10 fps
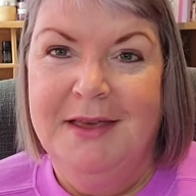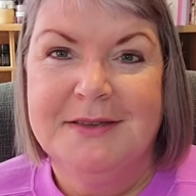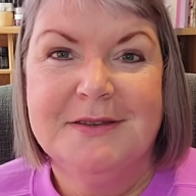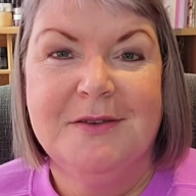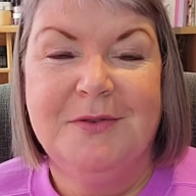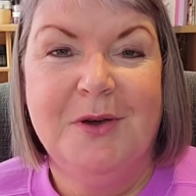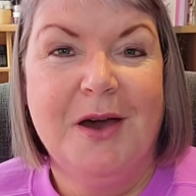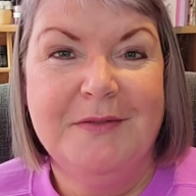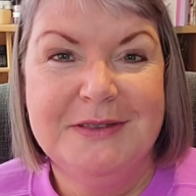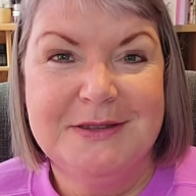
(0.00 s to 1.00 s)
So if you
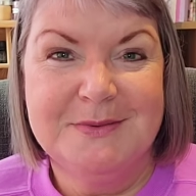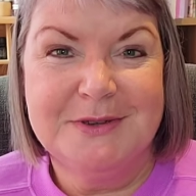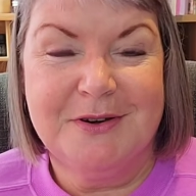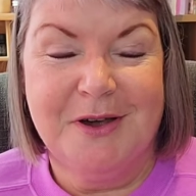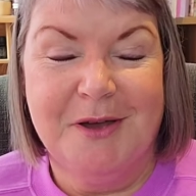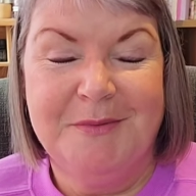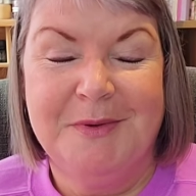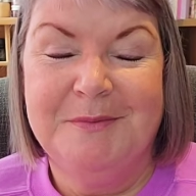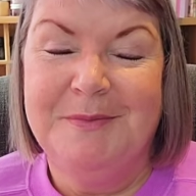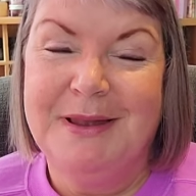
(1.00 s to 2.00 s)
haven't subscribed,
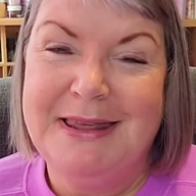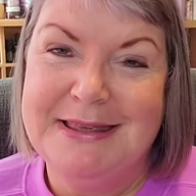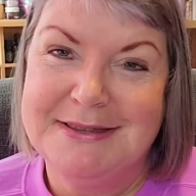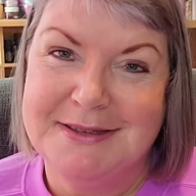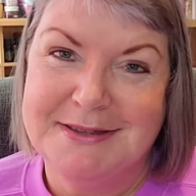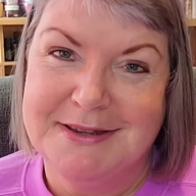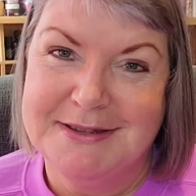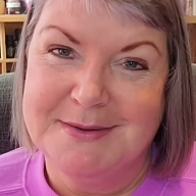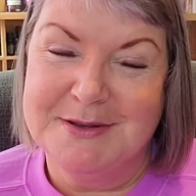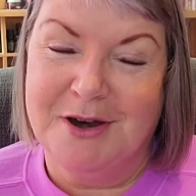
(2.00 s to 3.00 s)
please consider
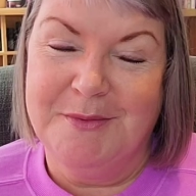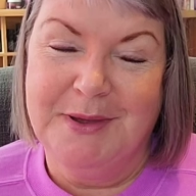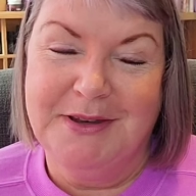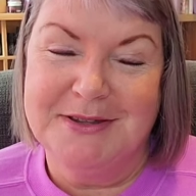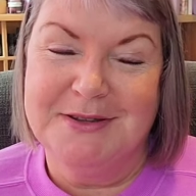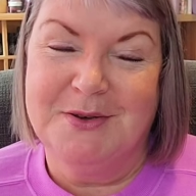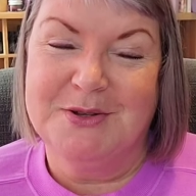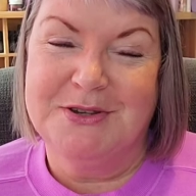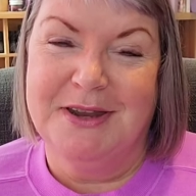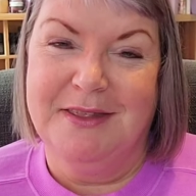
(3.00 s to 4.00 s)
subscribing. It doesn't
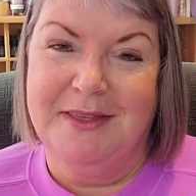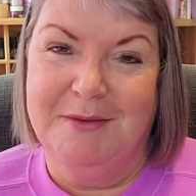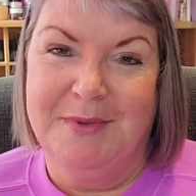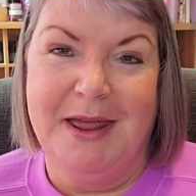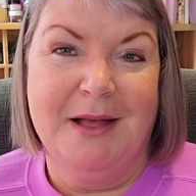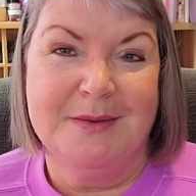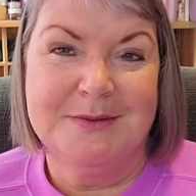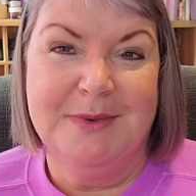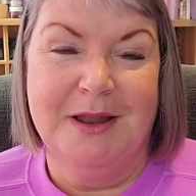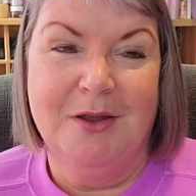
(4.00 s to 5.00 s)
cost you anything, but it helps
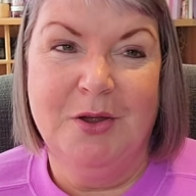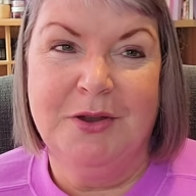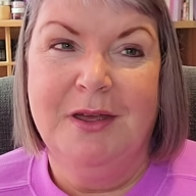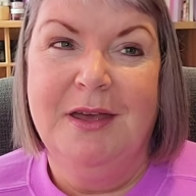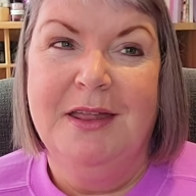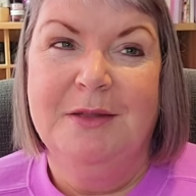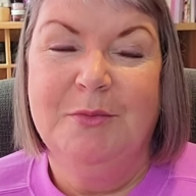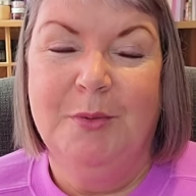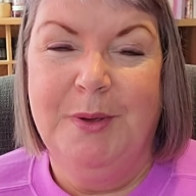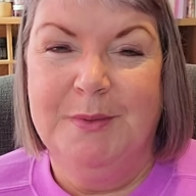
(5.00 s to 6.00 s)
me a lot. The
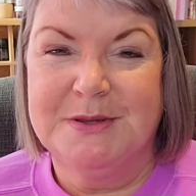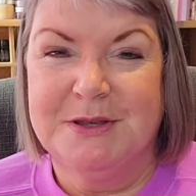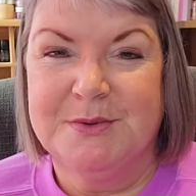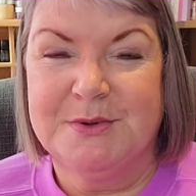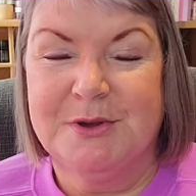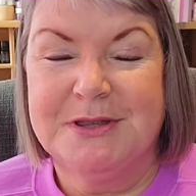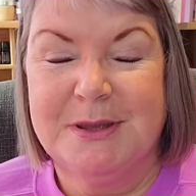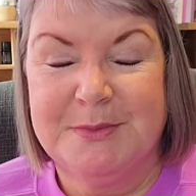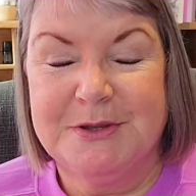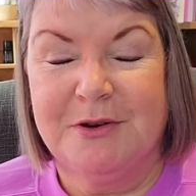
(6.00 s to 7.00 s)
more people
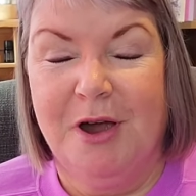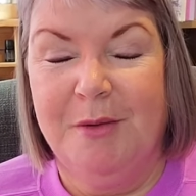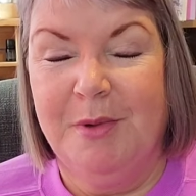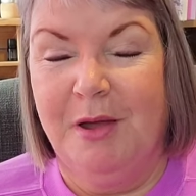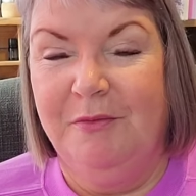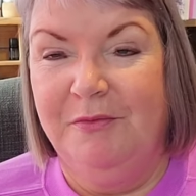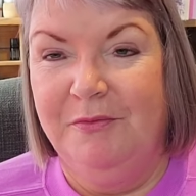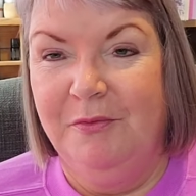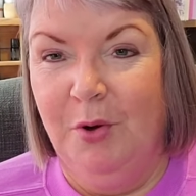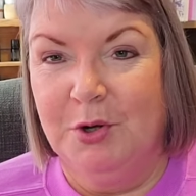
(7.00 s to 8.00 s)
subscribe and
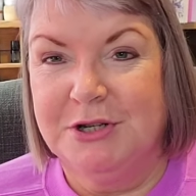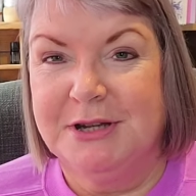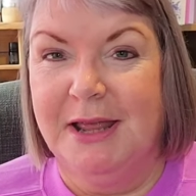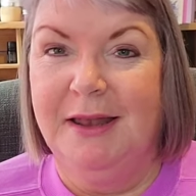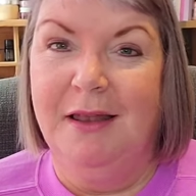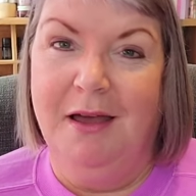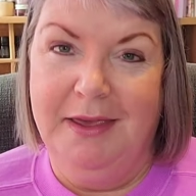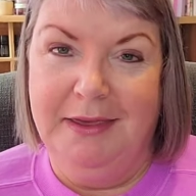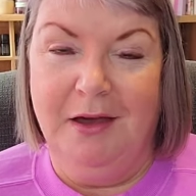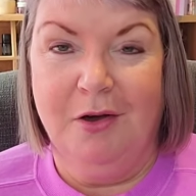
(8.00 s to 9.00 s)
watch and
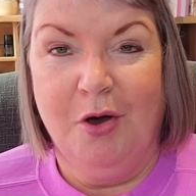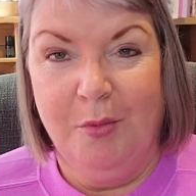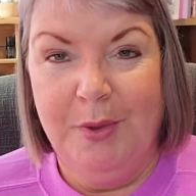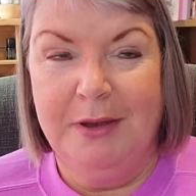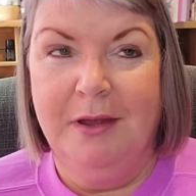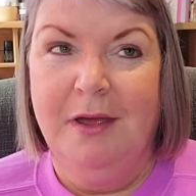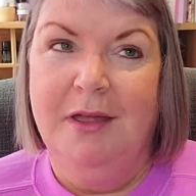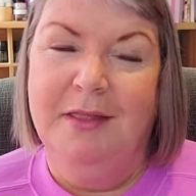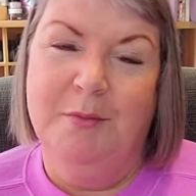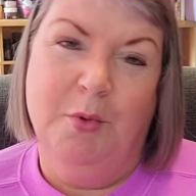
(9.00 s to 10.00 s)
like and comment,
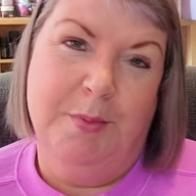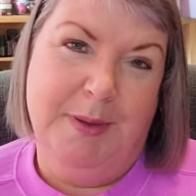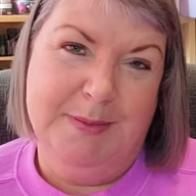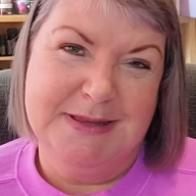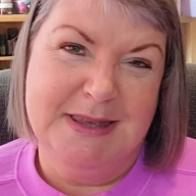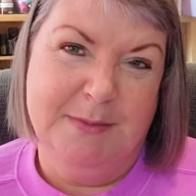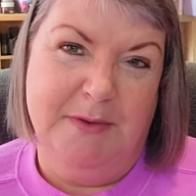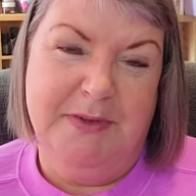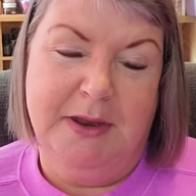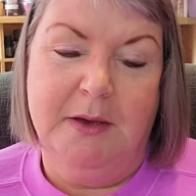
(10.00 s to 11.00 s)
the more people see my
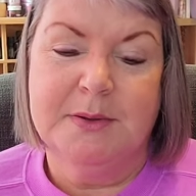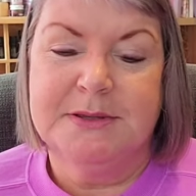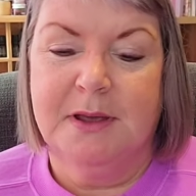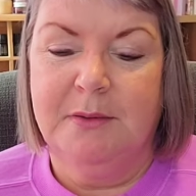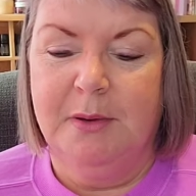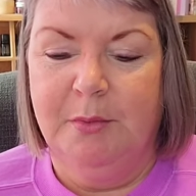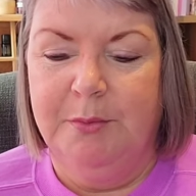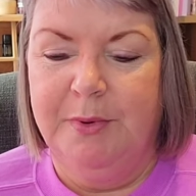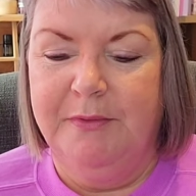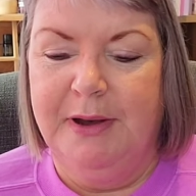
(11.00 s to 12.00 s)
videos. So it
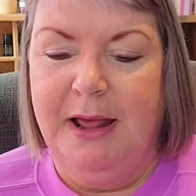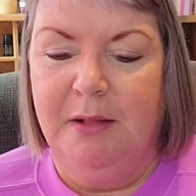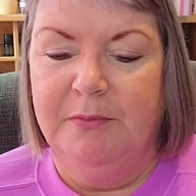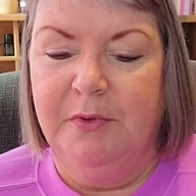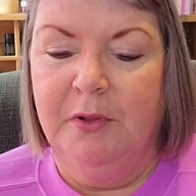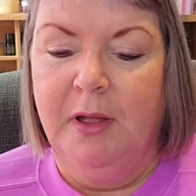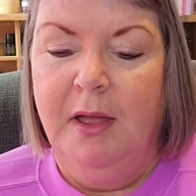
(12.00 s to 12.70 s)
would be really helpful.